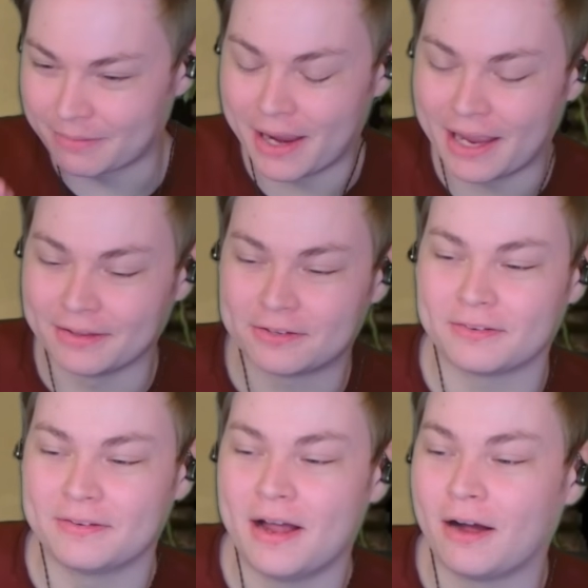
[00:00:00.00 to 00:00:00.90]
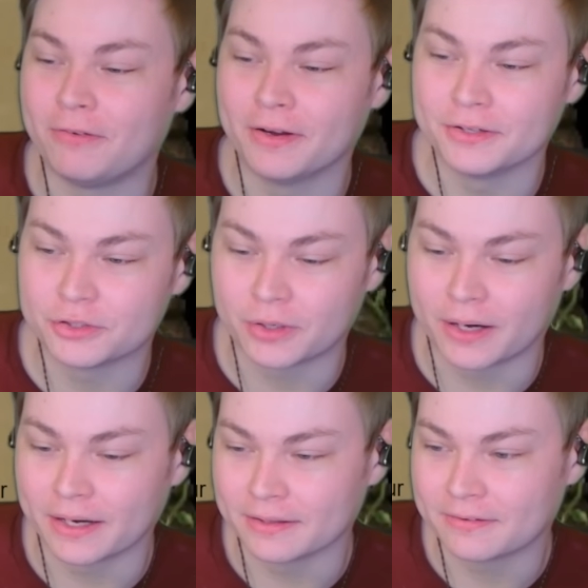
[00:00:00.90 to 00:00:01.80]
man, this is not fun to
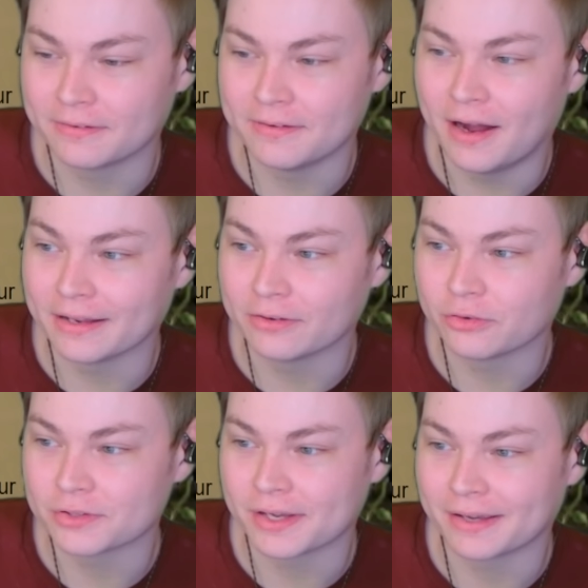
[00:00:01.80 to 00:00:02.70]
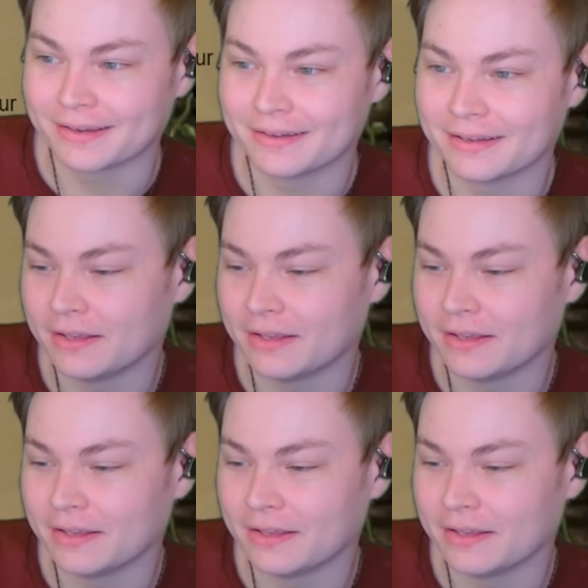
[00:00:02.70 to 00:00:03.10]
train, this is not interesting,